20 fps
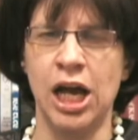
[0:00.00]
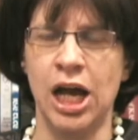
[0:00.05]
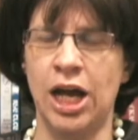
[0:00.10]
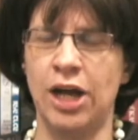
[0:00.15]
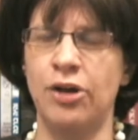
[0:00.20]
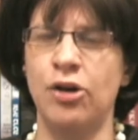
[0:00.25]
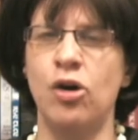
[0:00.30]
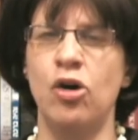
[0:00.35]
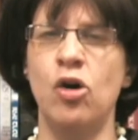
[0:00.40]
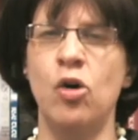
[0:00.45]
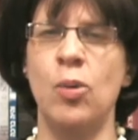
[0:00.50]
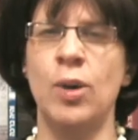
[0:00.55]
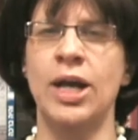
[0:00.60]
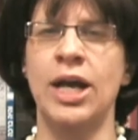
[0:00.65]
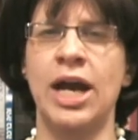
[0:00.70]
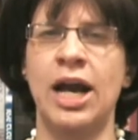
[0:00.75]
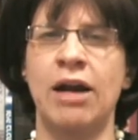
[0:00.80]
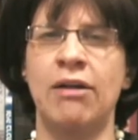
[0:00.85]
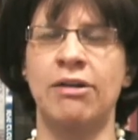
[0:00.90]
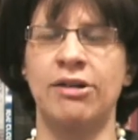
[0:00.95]
on who
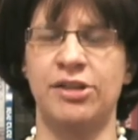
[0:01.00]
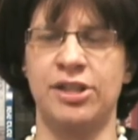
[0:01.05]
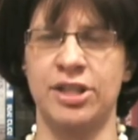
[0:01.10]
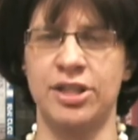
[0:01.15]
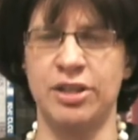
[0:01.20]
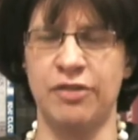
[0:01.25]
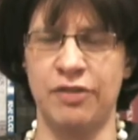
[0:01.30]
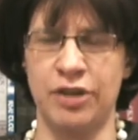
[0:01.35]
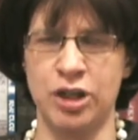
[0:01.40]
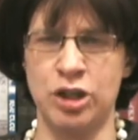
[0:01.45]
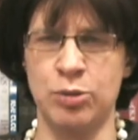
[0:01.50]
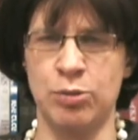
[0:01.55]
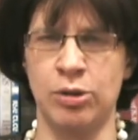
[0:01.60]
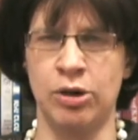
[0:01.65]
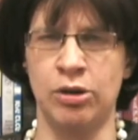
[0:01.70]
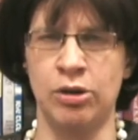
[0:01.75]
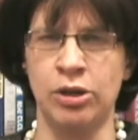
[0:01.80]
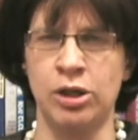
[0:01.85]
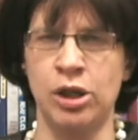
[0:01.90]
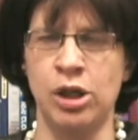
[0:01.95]
we are as
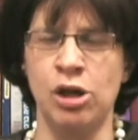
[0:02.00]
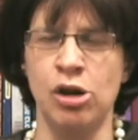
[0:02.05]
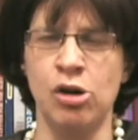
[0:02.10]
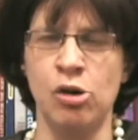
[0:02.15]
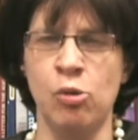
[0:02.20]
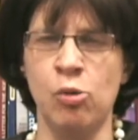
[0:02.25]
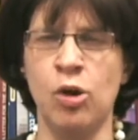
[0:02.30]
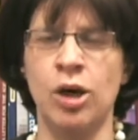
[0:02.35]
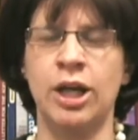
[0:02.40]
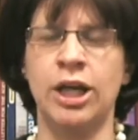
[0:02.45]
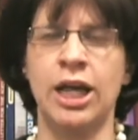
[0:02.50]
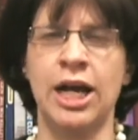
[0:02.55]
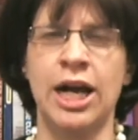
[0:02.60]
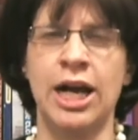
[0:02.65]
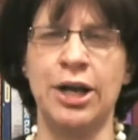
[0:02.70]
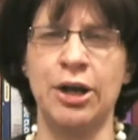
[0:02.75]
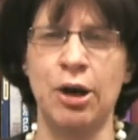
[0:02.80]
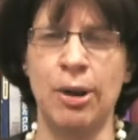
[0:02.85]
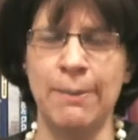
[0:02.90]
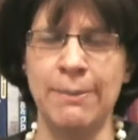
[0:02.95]
individual, working
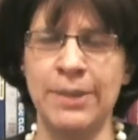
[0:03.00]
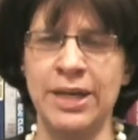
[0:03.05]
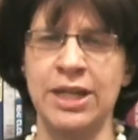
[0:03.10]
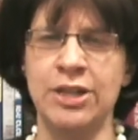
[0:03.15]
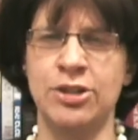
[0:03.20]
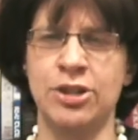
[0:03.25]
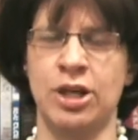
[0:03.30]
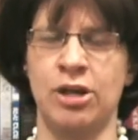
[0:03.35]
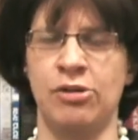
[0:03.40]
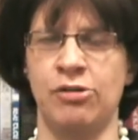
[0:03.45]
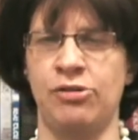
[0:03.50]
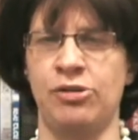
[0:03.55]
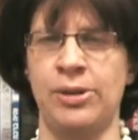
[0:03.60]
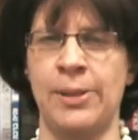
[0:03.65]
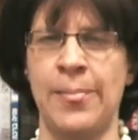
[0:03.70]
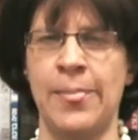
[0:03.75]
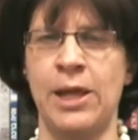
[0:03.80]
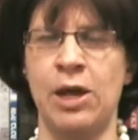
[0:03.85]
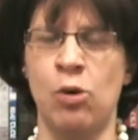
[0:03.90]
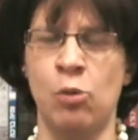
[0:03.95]
on our middos,
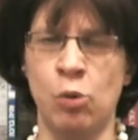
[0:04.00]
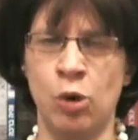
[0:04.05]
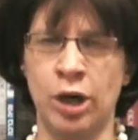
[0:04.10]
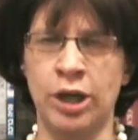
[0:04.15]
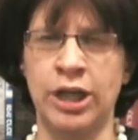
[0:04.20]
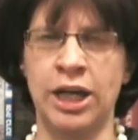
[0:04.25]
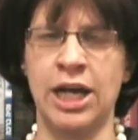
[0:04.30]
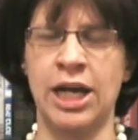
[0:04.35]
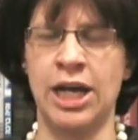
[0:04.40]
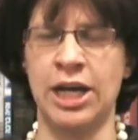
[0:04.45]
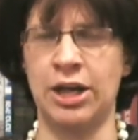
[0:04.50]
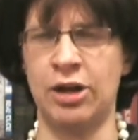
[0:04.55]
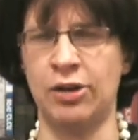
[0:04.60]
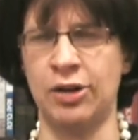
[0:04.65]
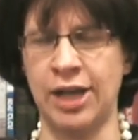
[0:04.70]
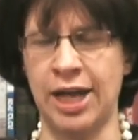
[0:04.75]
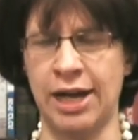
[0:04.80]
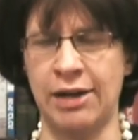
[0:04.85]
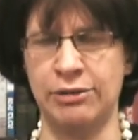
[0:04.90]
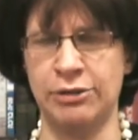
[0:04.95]
working on our
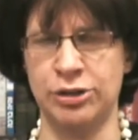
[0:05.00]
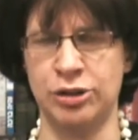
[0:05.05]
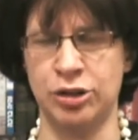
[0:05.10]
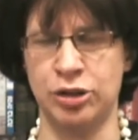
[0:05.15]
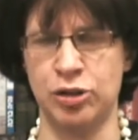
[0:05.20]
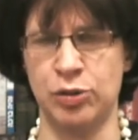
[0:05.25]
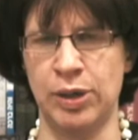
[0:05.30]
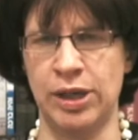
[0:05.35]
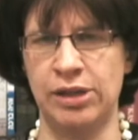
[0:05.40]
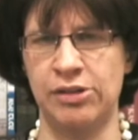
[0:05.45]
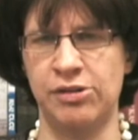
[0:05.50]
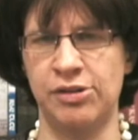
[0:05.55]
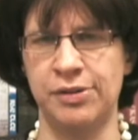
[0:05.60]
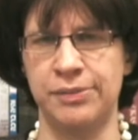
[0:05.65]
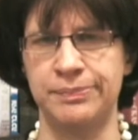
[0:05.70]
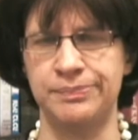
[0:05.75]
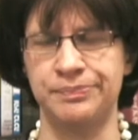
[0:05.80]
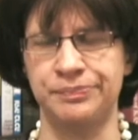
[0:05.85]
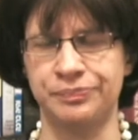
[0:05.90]
character traits.